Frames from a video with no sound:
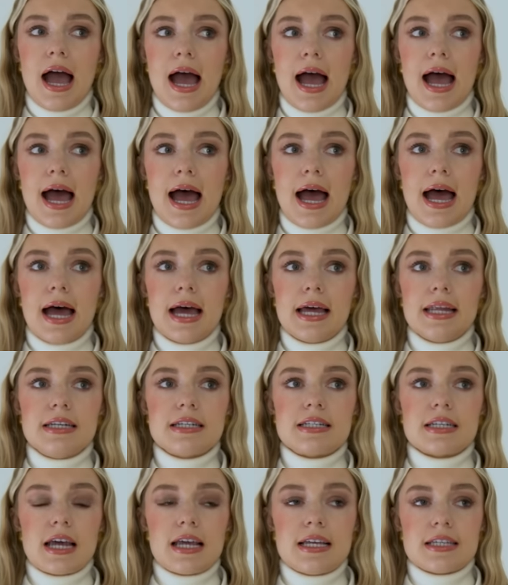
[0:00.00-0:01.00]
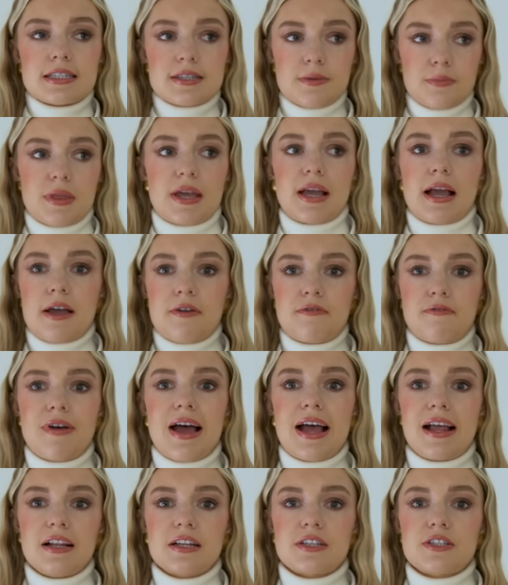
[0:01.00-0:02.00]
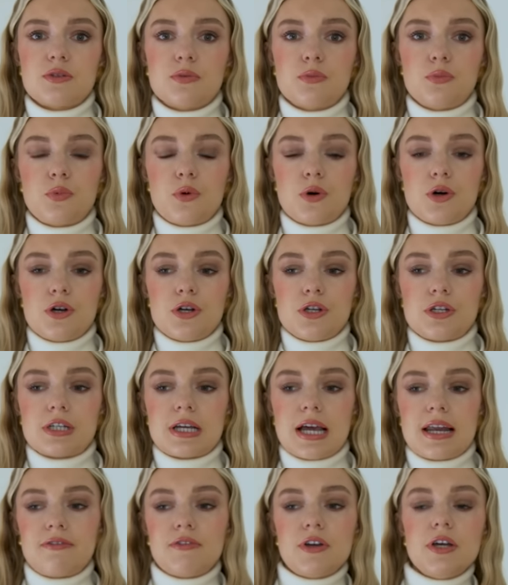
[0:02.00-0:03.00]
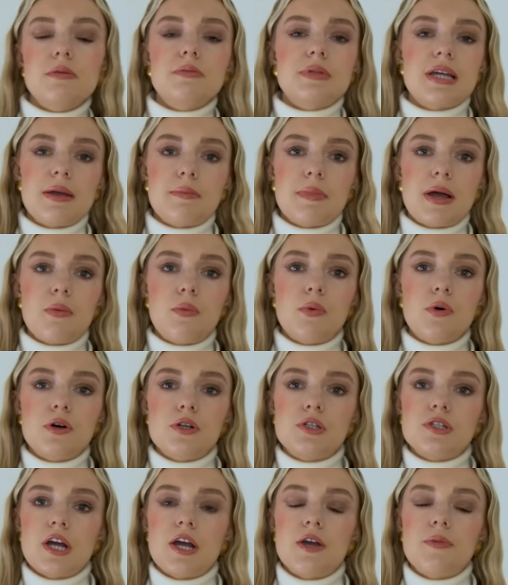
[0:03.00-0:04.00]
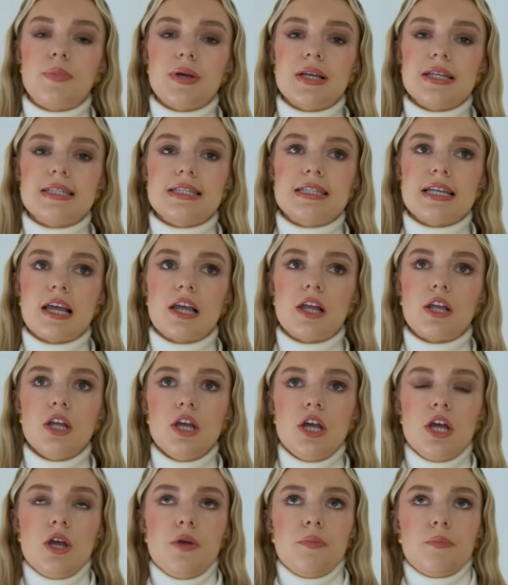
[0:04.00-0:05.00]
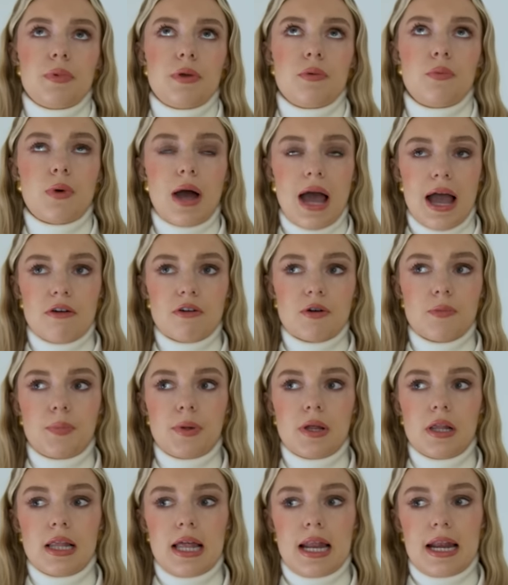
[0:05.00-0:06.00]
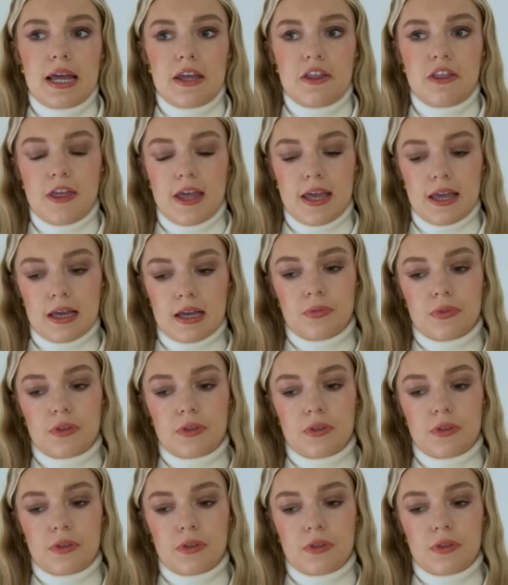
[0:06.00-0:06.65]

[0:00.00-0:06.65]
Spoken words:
and it's something I felt would kind of update my wardrobe but still be wearable. And I think